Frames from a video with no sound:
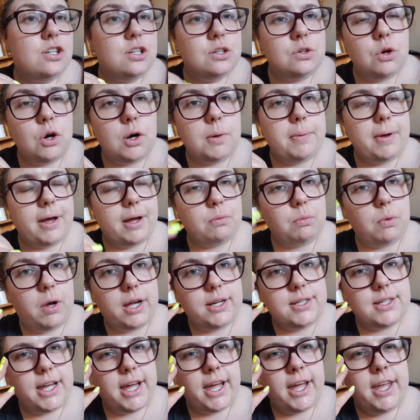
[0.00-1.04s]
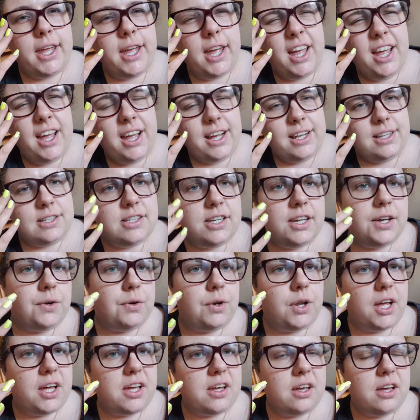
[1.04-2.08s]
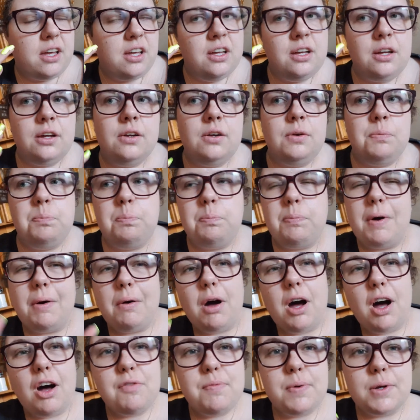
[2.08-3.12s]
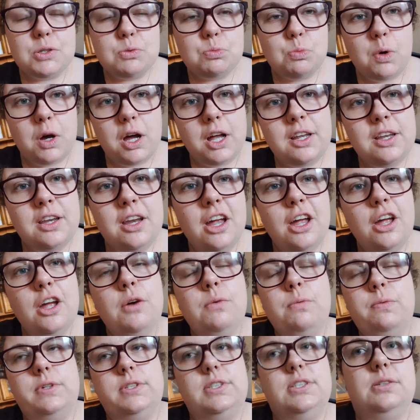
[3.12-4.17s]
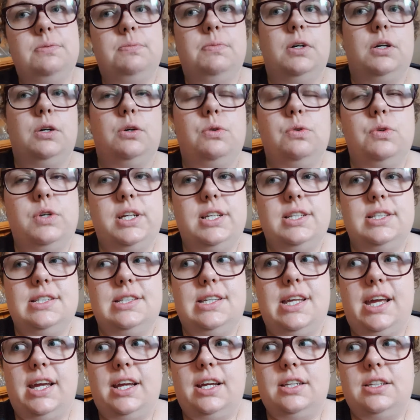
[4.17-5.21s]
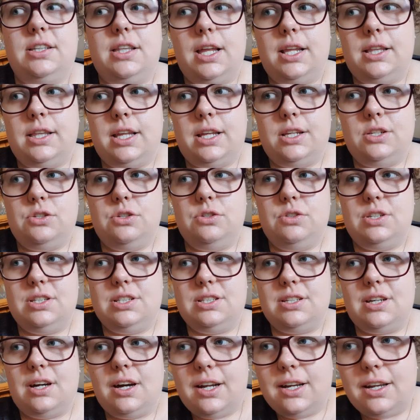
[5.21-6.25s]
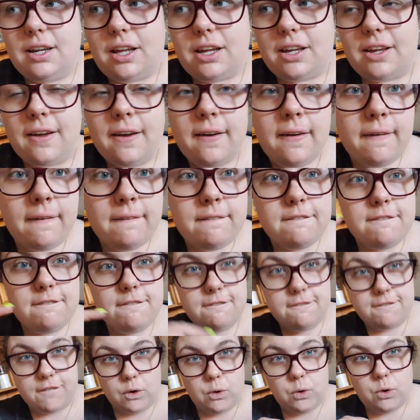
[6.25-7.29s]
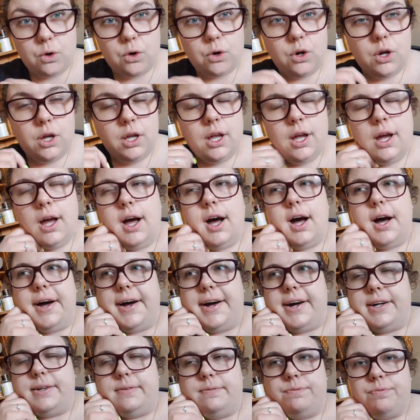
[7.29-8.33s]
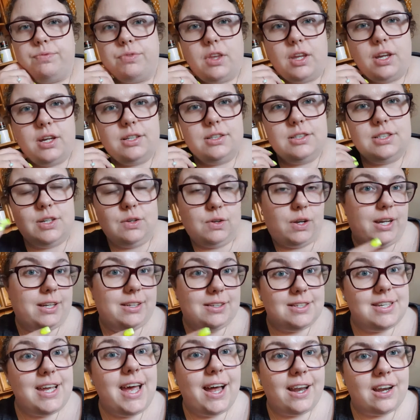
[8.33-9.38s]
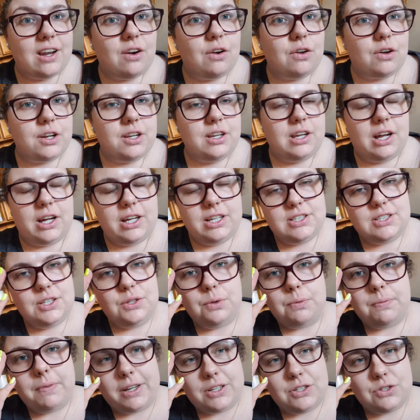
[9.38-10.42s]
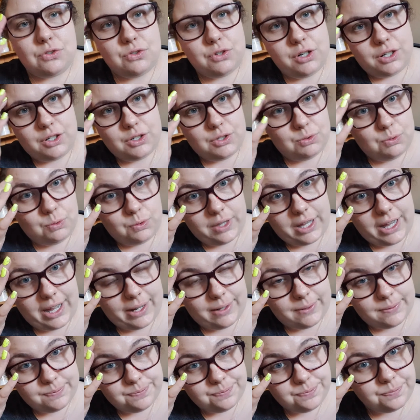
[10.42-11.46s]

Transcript: not a bad work day until like about 1:30 when someone called in sick, and they're due to start at like 4 till like 10 o'clock at night. So you imagine trying to sort that out.